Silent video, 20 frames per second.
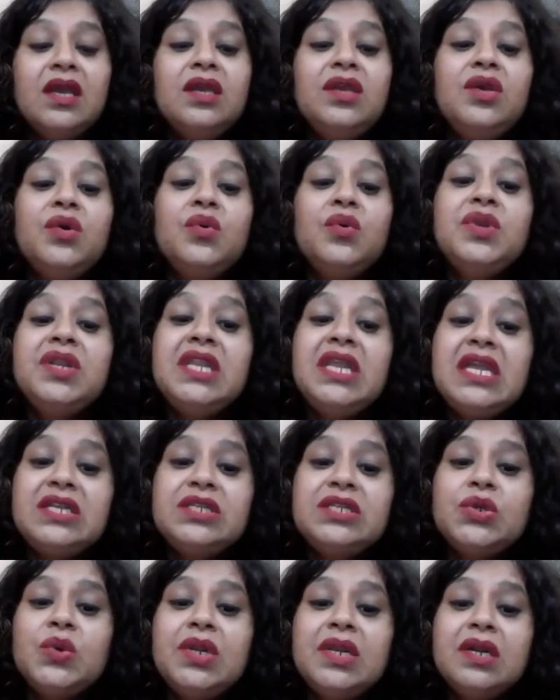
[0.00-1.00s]
You need
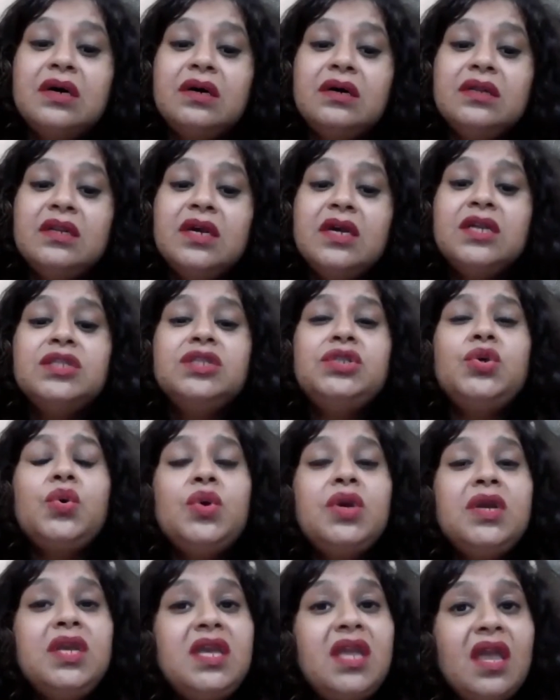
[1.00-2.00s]
to learn
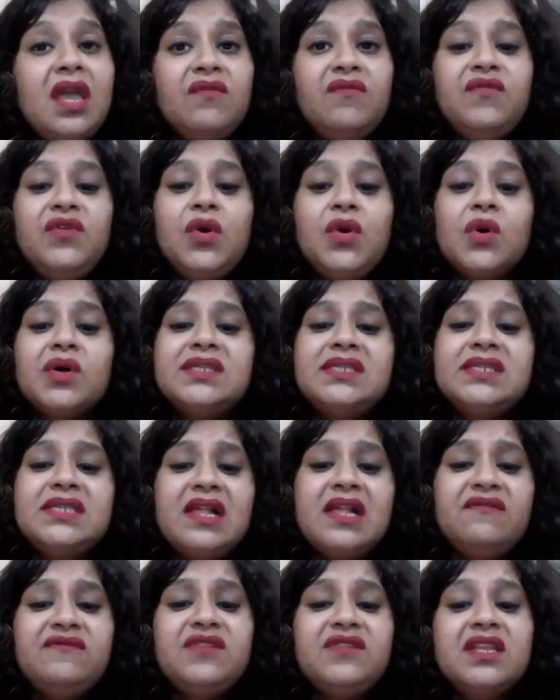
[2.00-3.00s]
to give
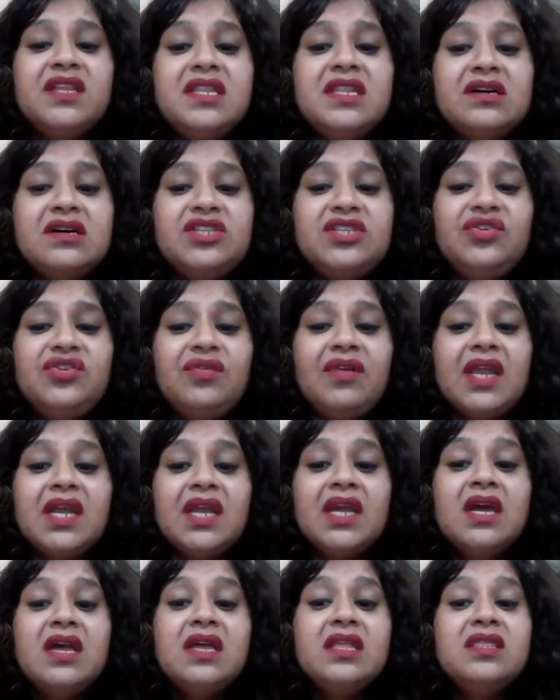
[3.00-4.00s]
yourself the nurturing
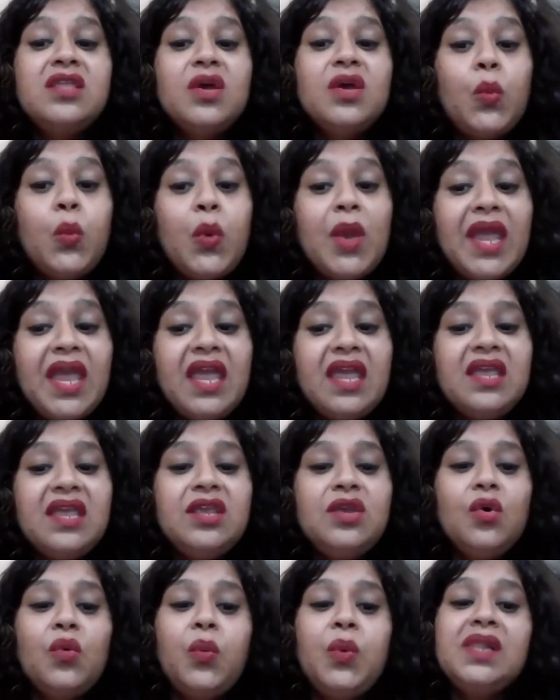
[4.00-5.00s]
the way
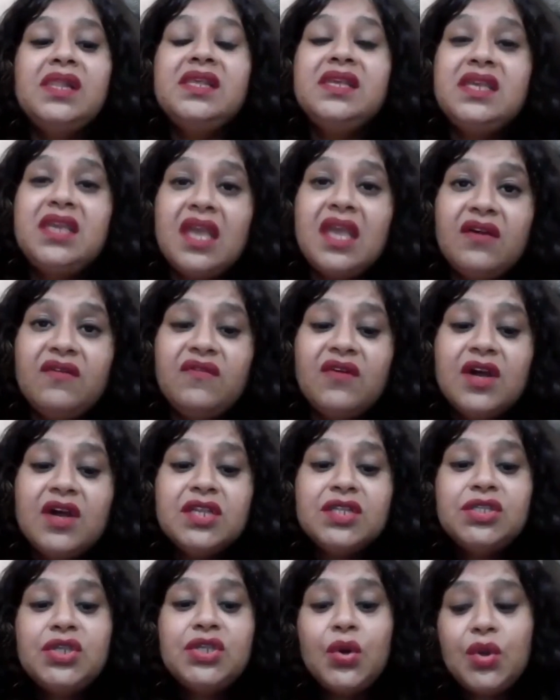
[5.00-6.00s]
you will give
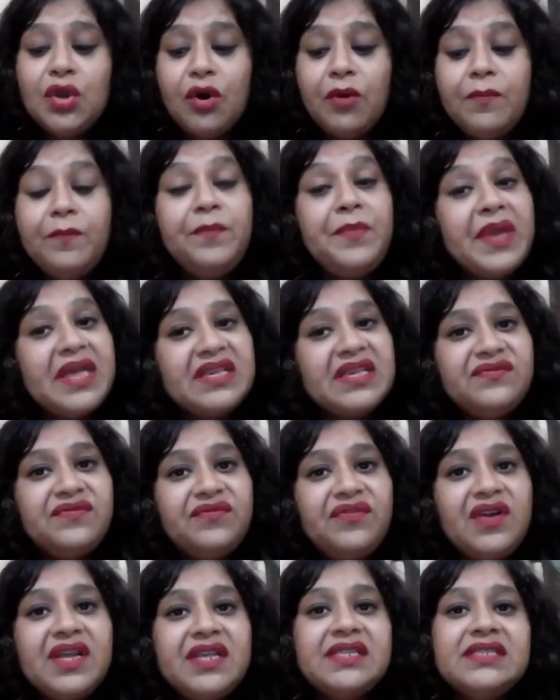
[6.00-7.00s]
to your best
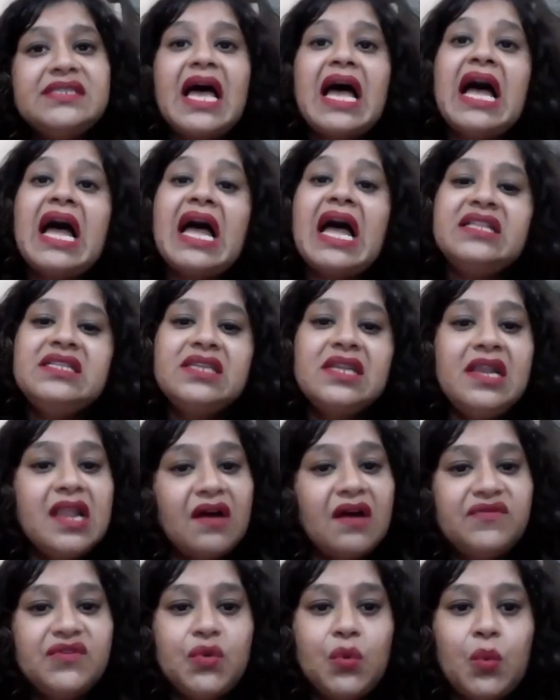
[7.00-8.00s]
friends and
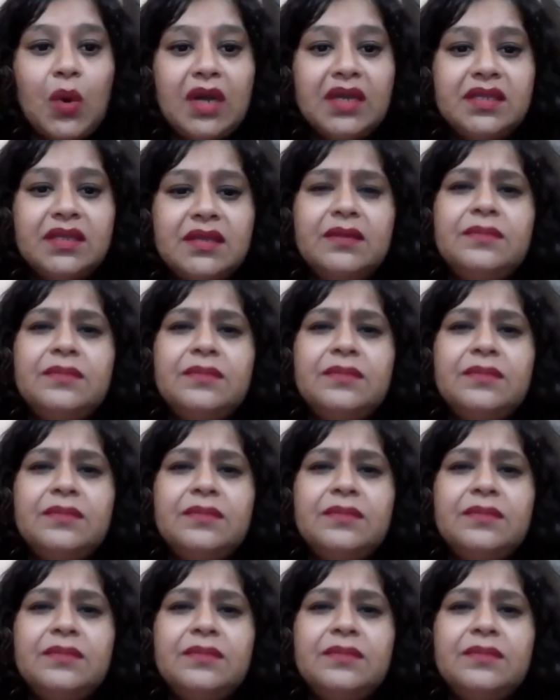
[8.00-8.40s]
loved ones.